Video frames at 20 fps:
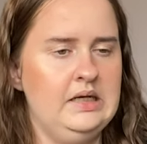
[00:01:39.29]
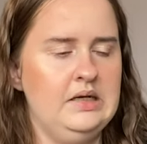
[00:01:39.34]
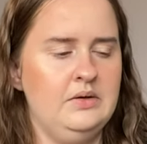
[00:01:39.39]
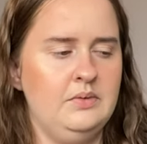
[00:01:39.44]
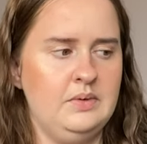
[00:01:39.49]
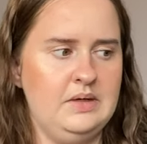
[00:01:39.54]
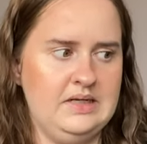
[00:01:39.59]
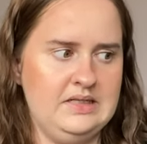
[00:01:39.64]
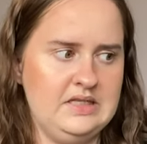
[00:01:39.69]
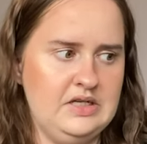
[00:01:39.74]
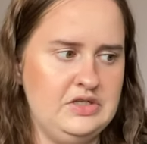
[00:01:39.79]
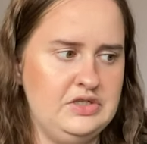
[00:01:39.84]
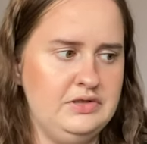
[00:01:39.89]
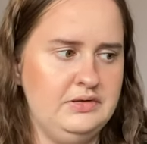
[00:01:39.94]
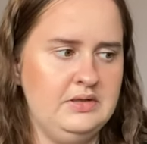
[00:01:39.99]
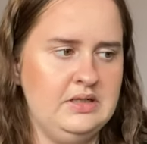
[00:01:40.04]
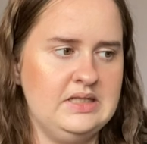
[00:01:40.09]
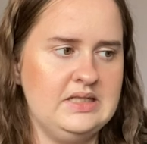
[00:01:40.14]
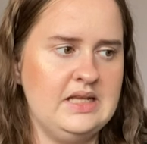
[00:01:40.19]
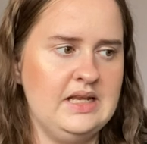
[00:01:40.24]
When I say two
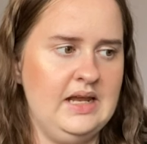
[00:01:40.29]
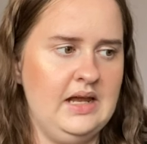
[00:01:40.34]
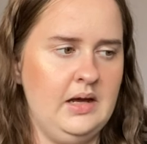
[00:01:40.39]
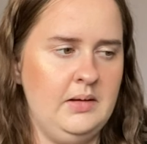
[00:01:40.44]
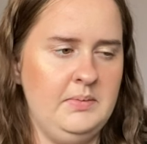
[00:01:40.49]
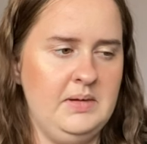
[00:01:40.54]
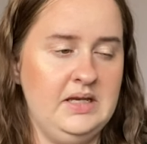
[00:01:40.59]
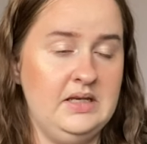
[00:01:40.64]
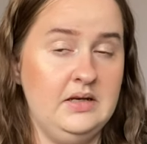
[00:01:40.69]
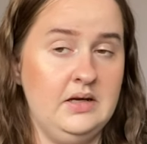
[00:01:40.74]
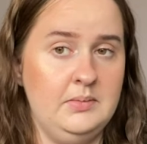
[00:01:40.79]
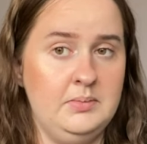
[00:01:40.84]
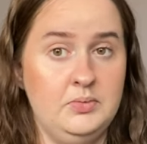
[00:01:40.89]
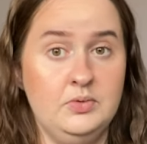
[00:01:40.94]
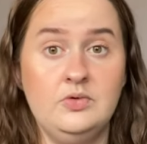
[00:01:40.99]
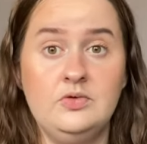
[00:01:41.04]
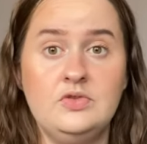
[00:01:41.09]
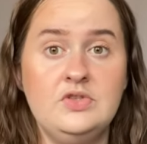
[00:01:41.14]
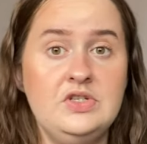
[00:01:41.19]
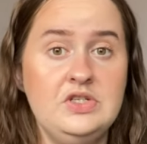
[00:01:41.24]
recently, I mean I
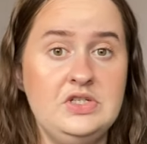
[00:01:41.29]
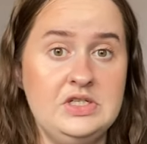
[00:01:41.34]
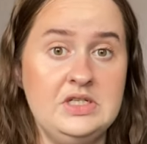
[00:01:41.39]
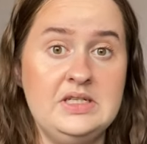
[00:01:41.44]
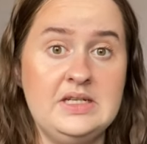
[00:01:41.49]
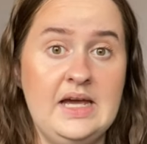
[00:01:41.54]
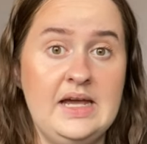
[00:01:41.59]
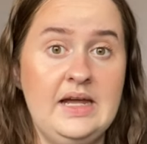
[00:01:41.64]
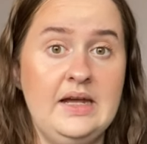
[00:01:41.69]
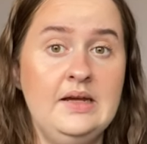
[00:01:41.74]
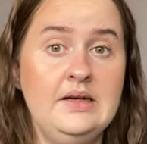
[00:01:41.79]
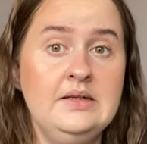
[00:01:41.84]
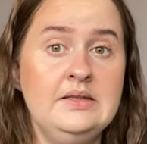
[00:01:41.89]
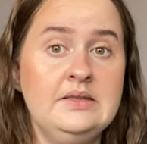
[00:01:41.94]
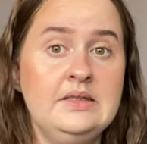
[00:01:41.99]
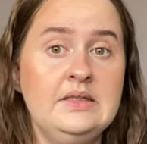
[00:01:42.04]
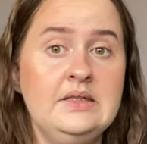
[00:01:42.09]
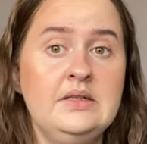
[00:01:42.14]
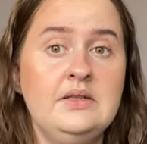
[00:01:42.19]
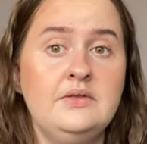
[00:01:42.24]
bought two today
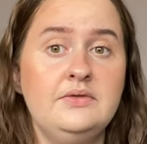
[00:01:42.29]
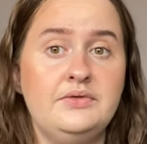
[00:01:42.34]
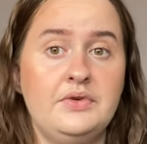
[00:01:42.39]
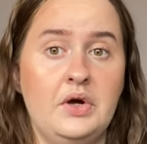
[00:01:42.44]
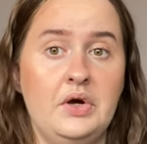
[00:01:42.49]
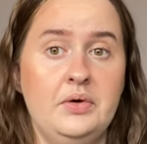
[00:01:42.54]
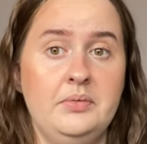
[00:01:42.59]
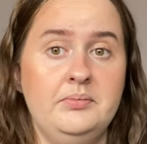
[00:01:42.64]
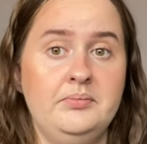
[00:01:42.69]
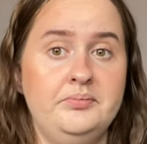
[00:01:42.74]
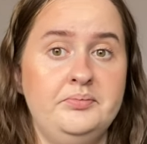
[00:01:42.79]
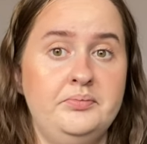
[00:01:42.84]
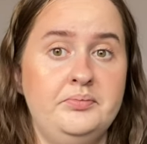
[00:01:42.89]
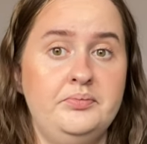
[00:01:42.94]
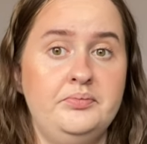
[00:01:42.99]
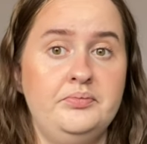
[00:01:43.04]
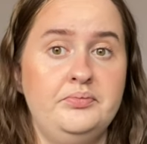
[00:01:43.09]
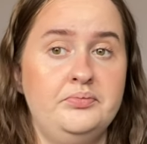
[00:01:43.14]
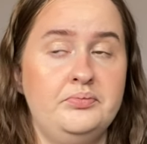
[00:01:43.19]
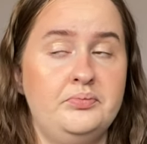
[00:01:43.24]
from
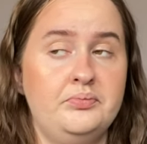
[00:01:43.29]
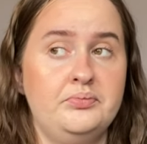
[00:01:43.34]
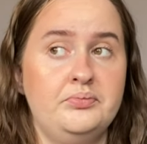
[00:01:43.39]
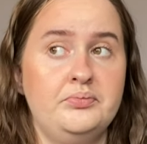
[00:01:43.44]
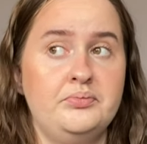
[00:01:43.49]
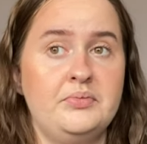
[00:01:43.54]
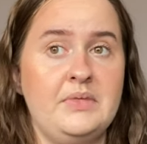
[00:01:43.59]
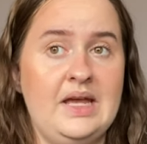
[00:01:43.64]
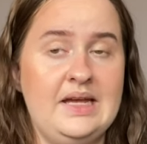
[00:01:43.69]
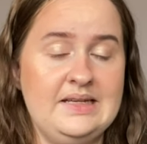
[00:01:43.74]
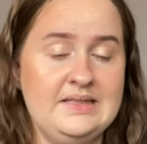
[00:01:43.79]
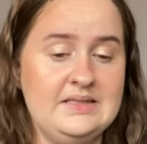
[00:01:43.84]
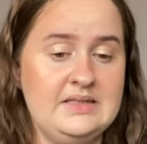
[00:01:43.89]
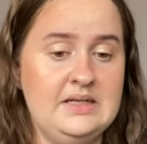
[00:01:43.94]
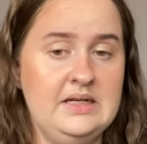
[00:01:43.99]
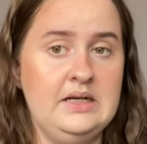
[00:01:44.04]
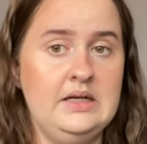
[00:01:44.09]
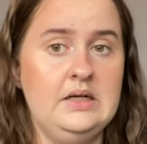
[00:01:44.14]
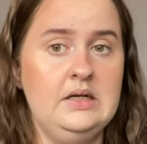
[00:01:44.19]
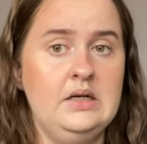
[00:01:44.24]

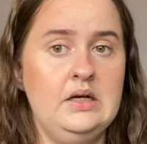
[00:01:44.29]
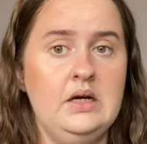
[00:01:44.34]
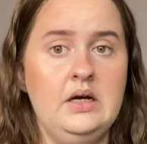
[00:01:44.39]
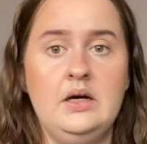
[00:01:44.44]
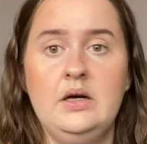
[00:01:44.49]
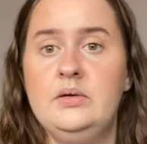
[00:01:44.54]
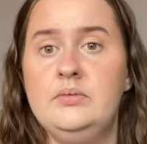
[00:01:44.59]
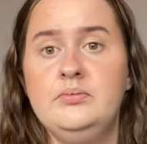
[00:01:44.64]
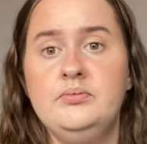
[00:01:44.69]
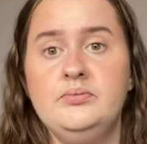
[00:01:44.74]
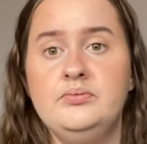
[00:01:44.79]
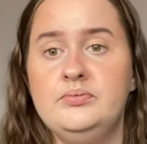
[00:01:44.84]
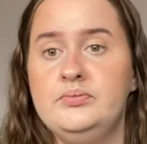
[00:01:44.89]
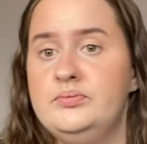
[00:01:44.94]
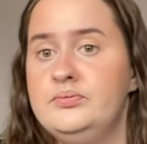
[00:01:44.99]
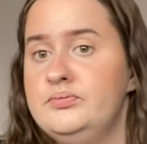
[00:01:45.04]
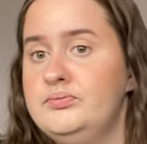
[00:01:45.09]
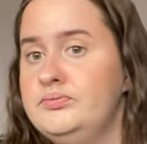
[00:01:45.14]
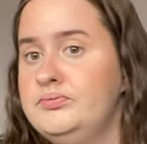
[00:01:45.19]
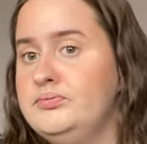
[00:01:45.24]
Asda.
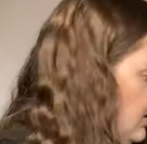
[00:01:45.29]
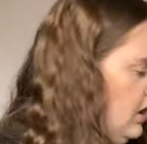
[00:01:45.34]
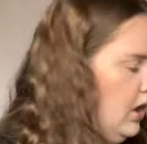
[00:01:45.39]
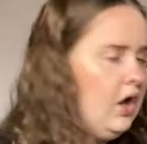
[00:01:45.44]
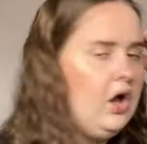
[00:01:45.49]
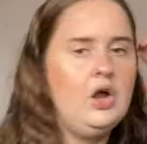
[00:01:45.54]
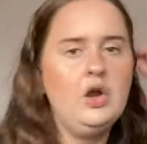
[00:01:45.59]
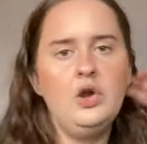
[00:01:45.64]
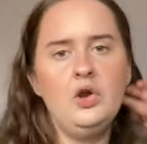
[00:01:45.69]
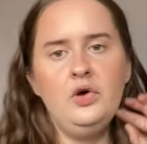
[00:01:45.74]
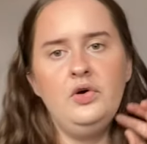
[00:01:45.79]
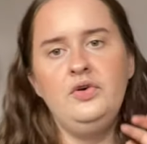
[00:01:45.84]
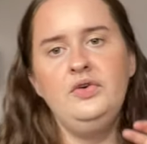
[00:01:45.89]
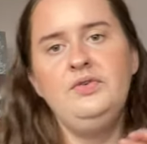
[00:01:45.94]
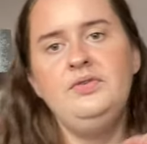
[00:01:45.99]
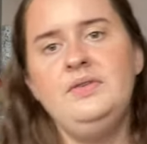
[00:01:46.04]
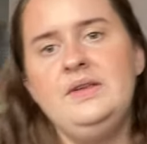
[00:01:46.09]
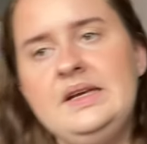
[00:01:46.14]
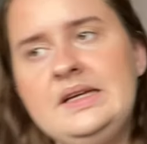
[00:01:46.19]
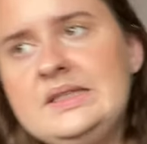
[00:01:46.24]
Um, a lot of
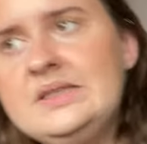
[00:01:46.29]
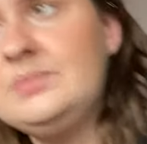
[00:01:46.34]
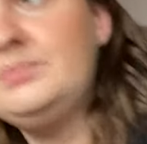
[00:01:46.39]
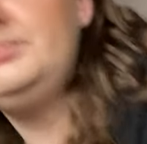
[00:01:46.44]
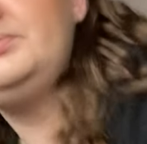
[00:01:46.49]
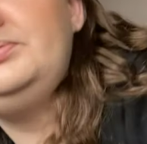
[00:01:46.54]
these